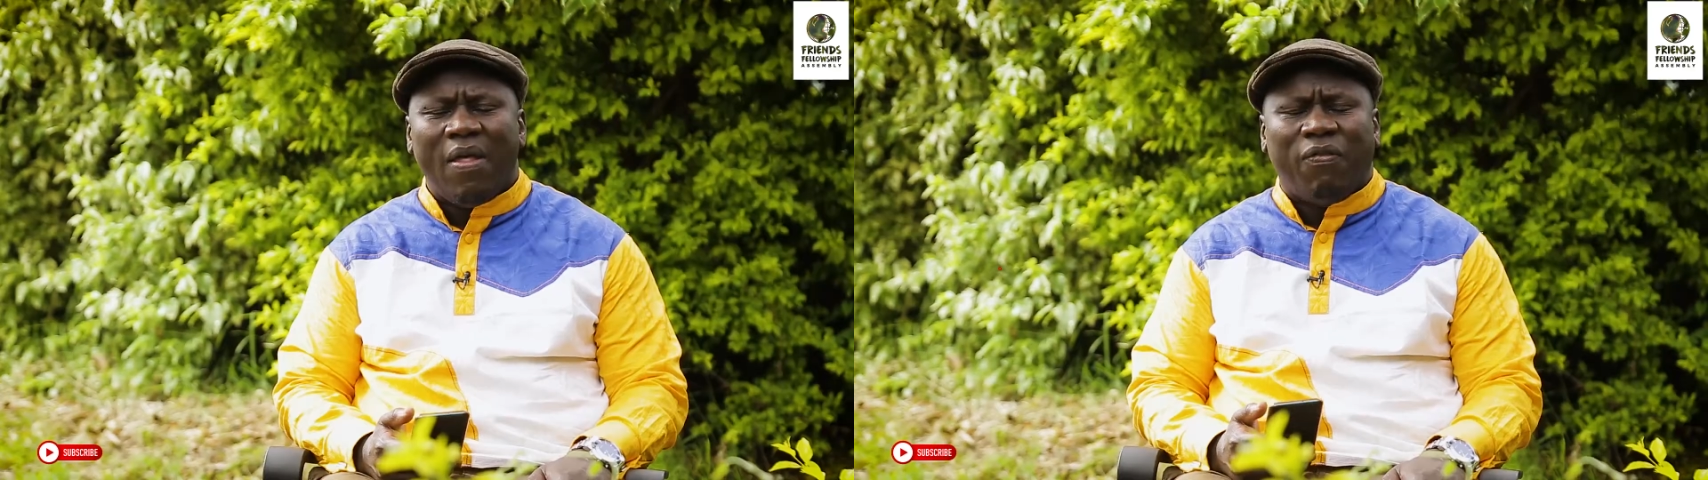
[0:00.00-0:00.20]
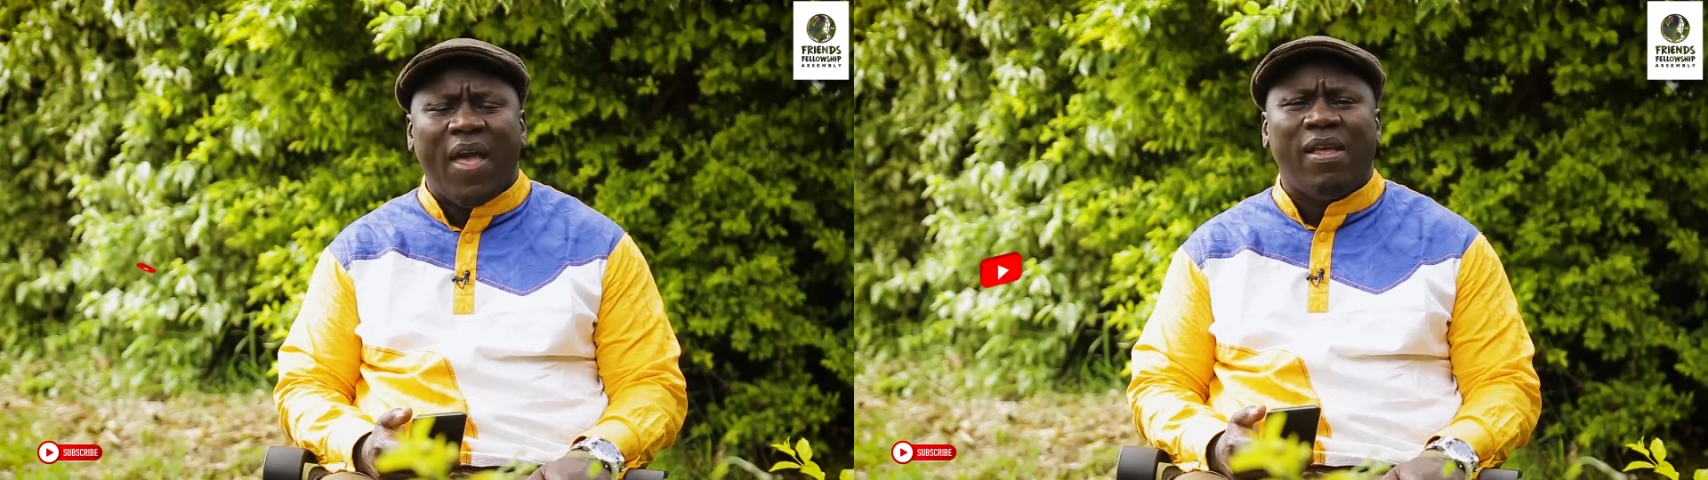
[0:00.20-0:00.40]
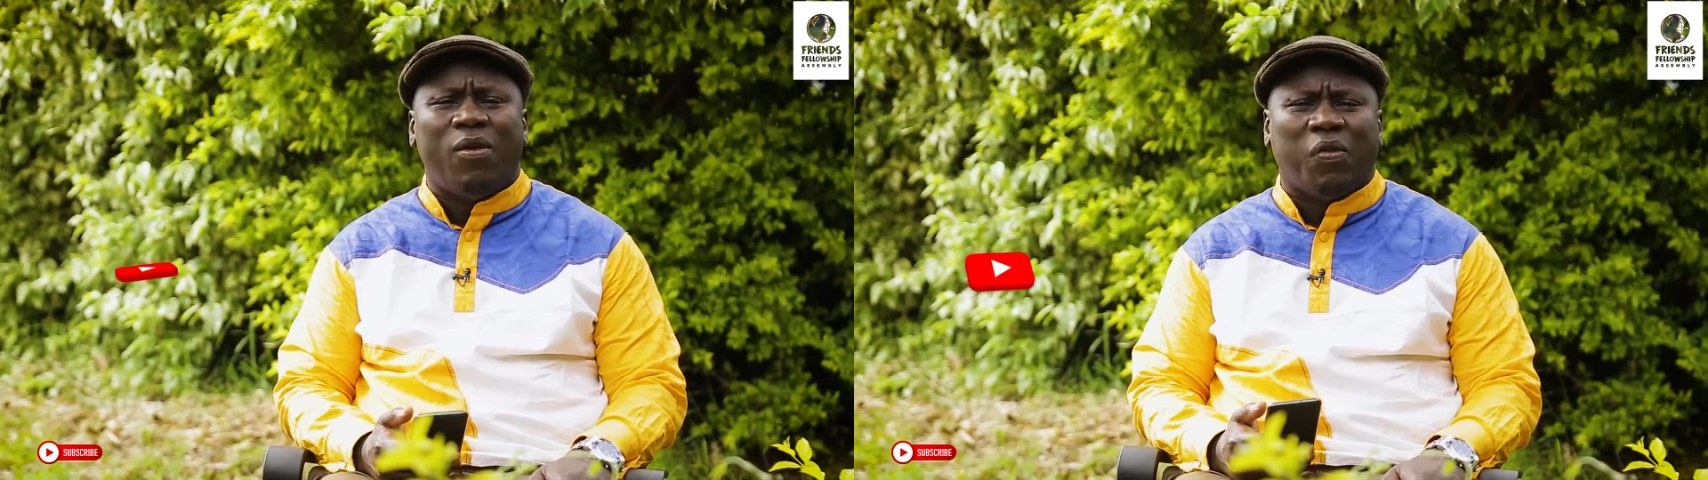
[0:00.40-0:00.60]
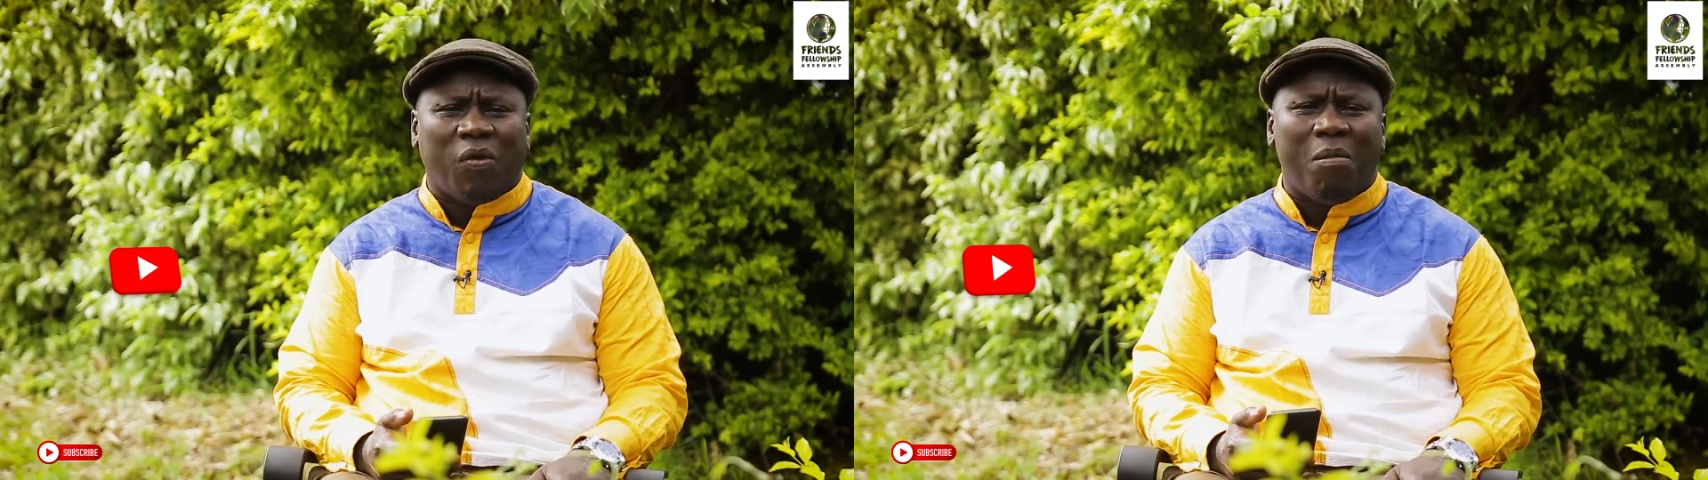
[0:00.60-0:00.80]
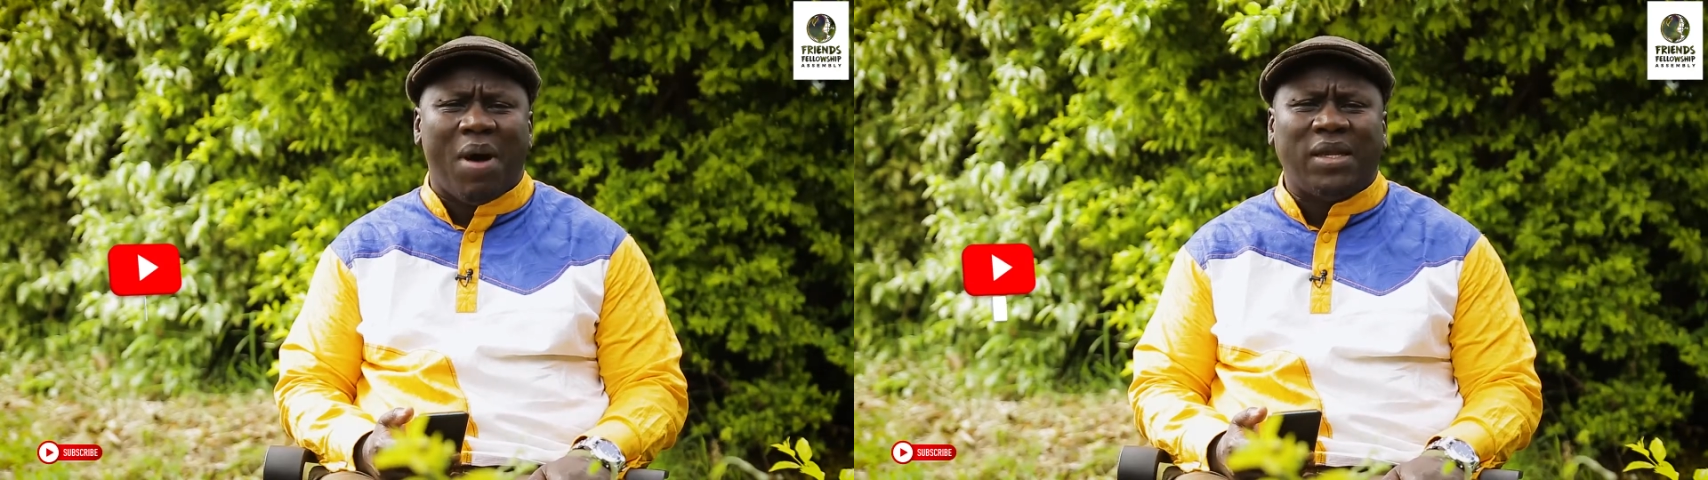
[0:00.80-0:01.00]
Thank you
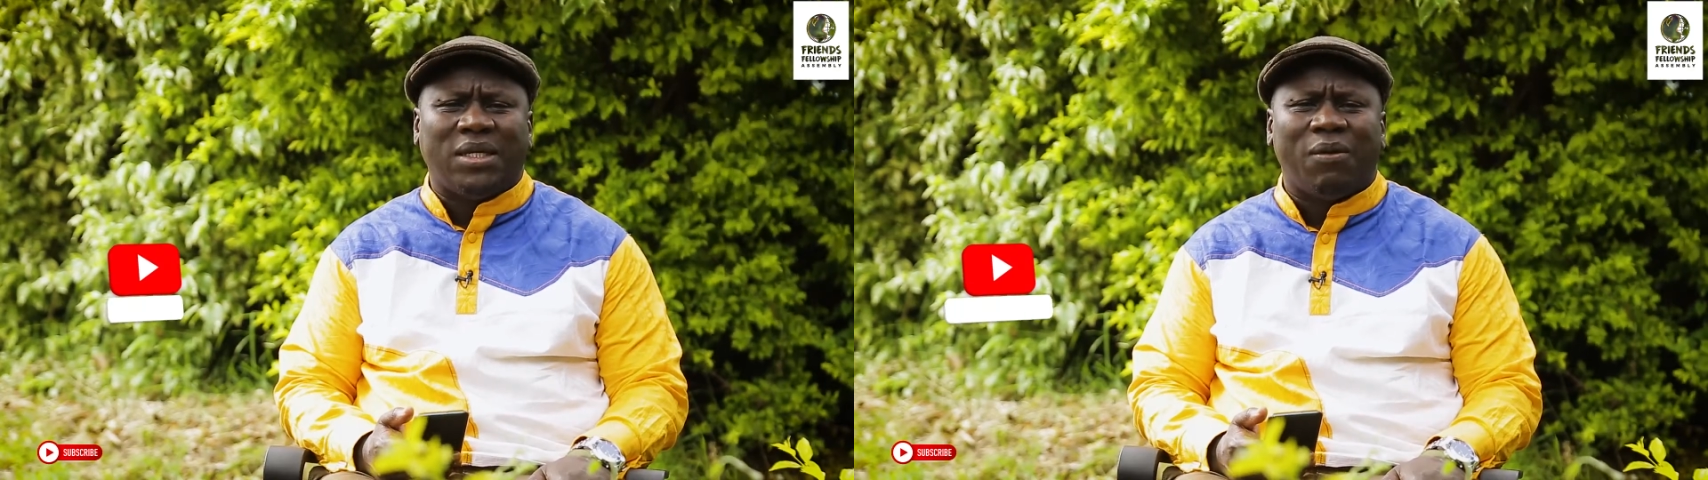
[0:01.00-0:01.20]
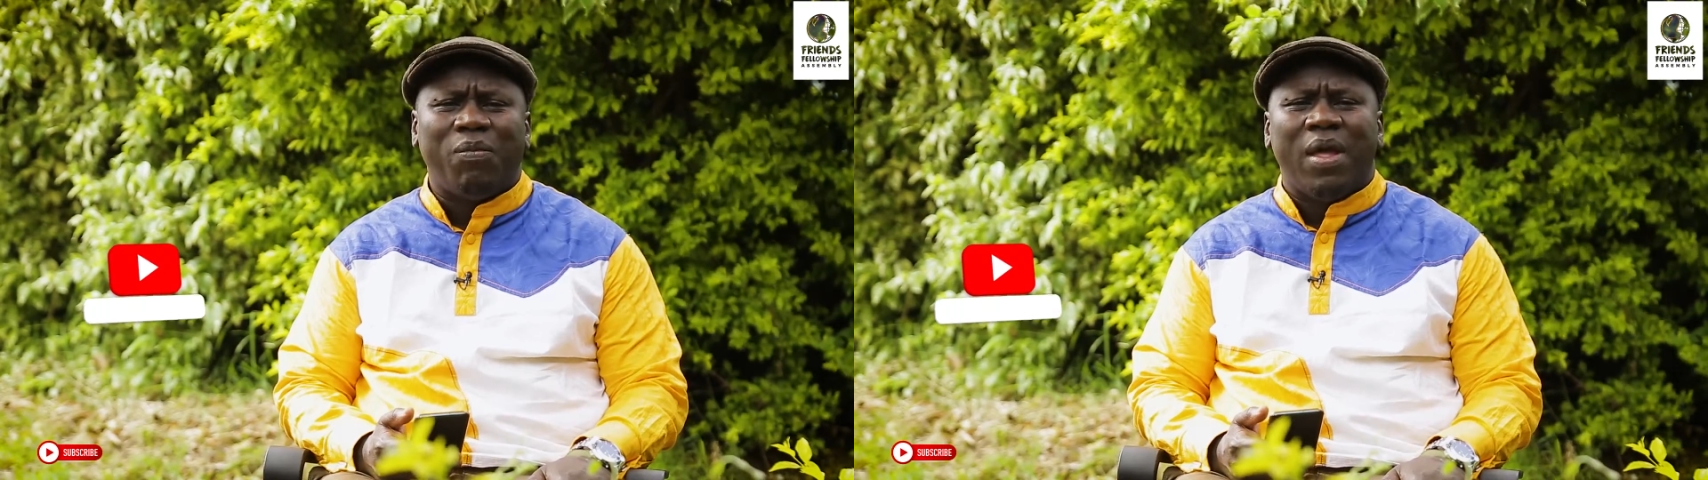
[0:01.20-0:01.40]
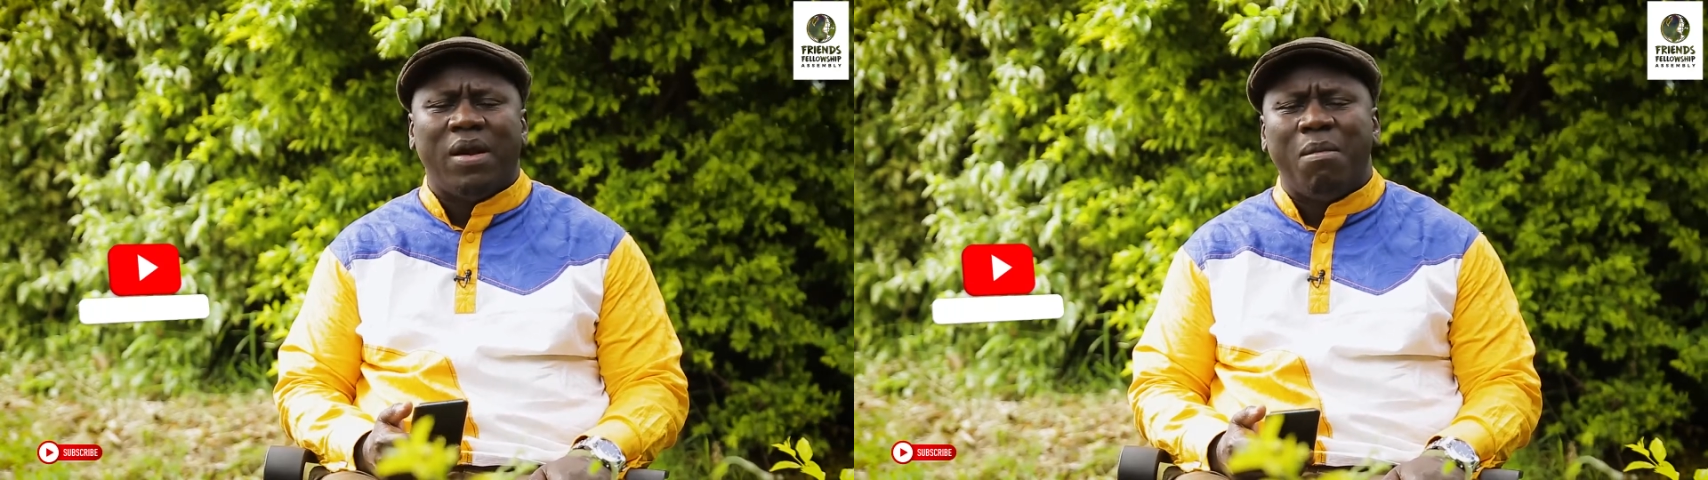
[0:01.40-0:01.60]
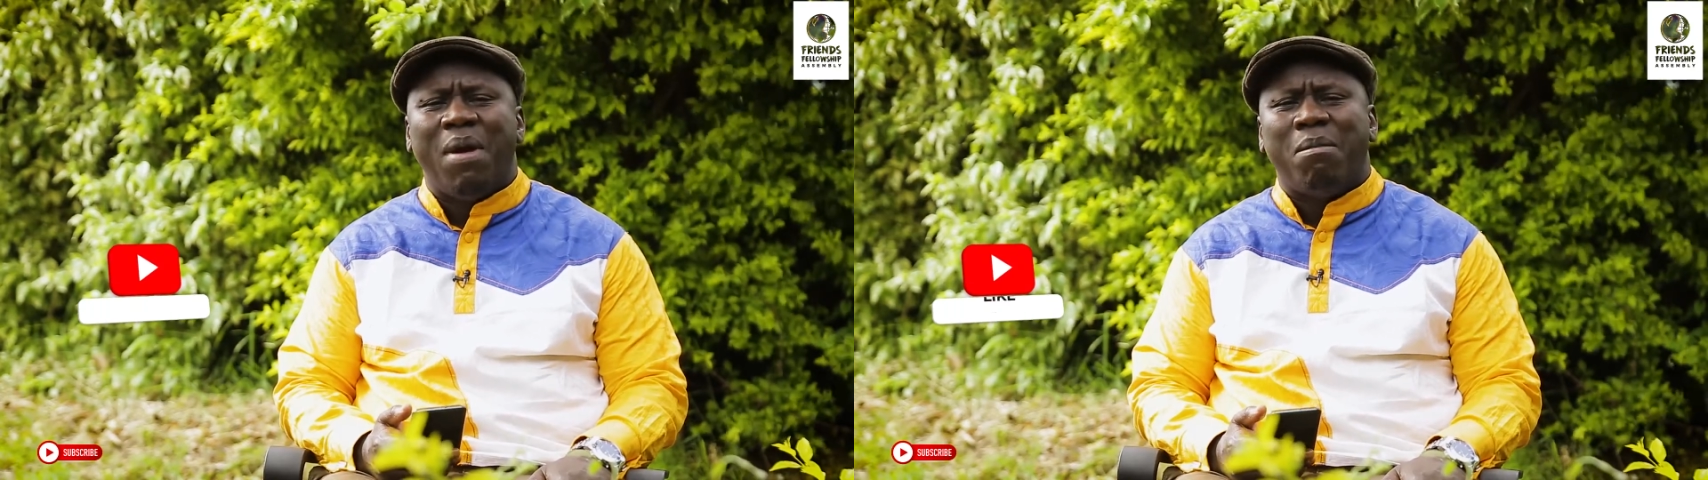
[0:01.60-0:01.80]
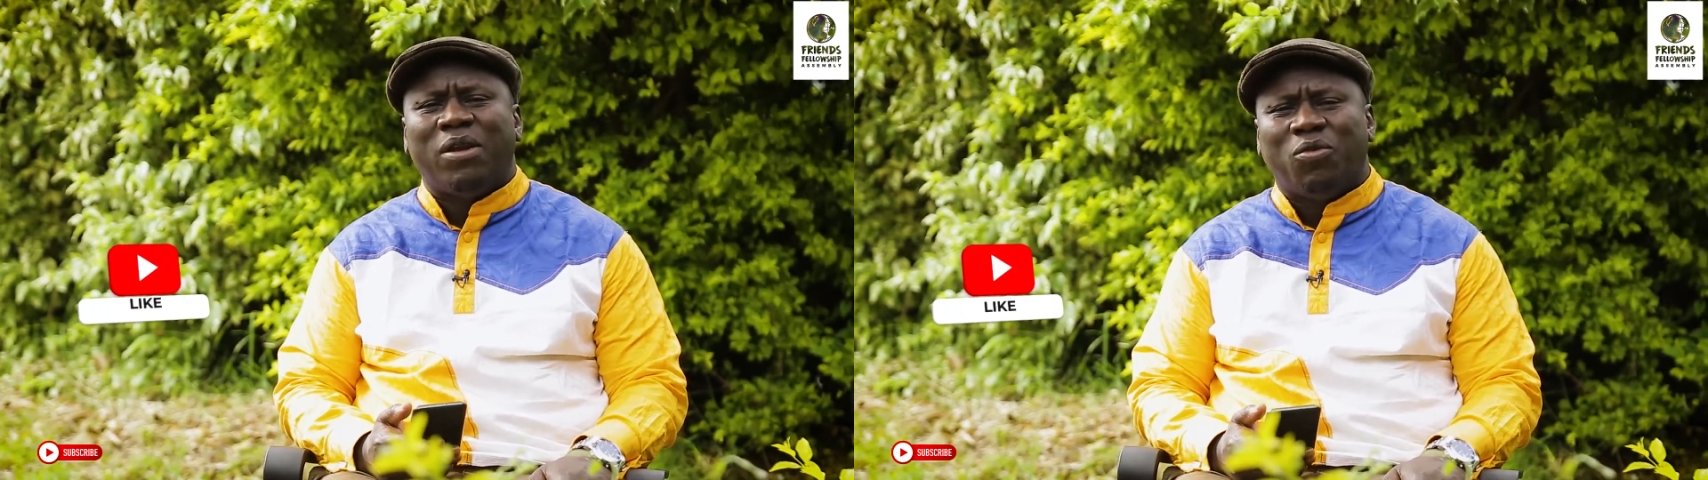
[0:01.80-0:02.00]
so much. Remember